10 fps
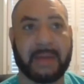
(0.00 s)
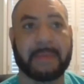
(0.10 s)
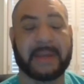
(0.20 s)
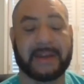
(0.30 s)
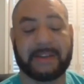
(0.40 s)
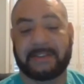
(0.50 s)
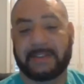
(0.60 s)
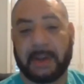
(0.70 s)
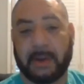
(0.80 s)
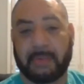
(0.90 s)
thing,
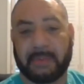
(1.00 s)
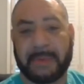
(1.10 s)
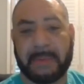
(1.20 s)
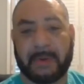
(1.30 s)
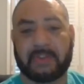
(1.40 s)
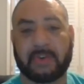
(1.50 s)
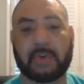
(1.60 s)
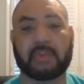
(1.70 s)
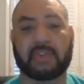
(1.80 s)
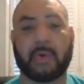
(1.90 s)
because so people are
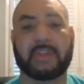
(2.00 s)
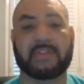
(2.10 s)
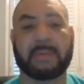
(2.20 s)
so used to going